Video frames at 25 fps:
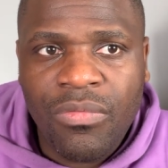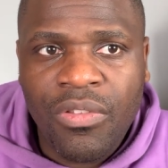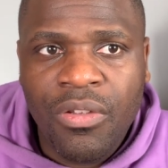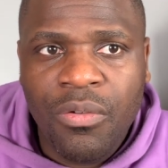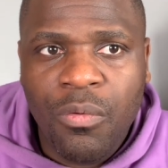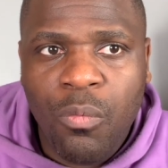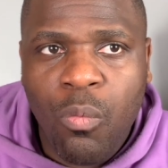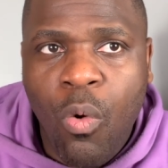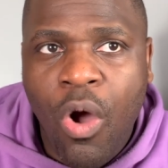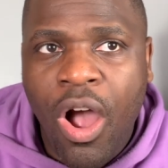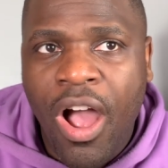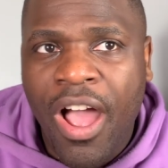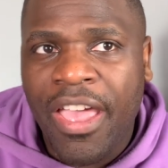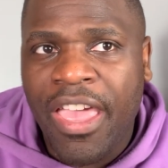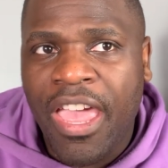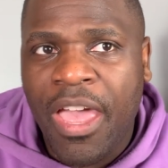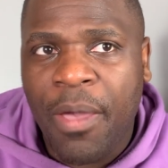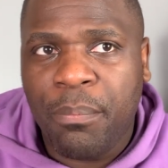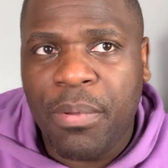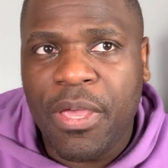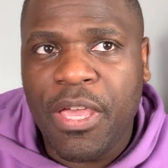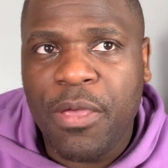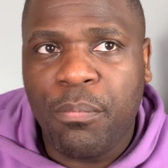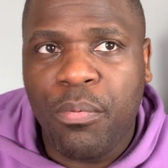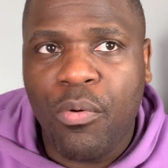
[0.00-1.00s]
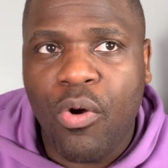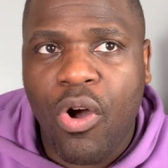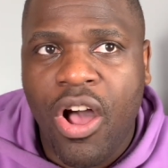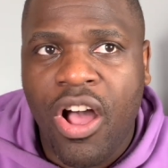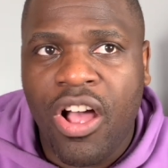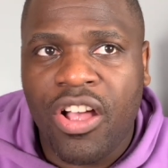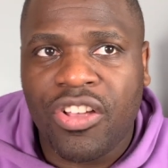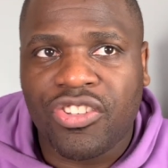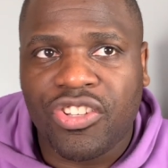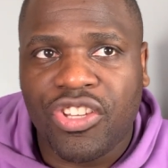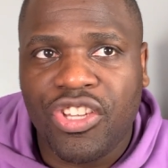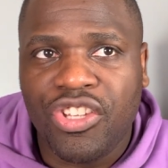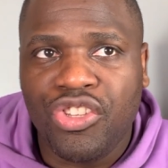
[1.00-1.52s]
Why are people
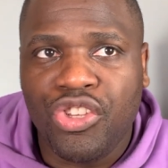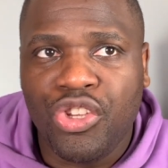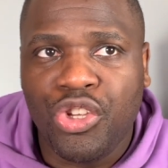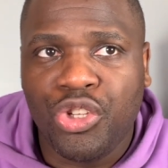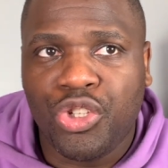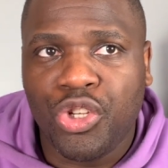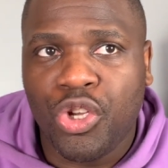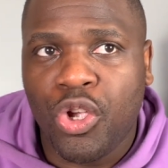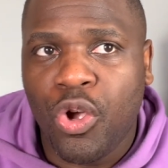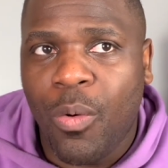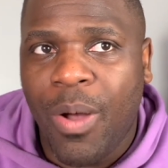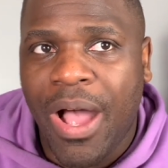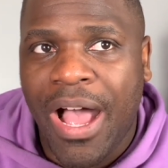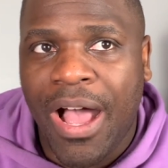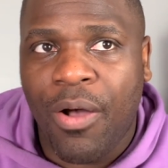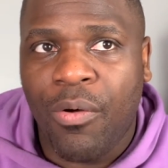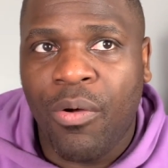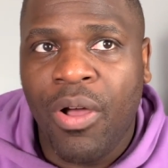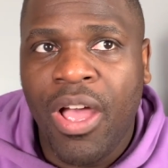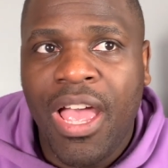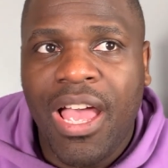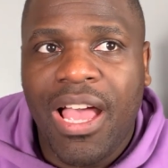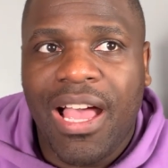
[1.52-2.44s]
asking you to go out?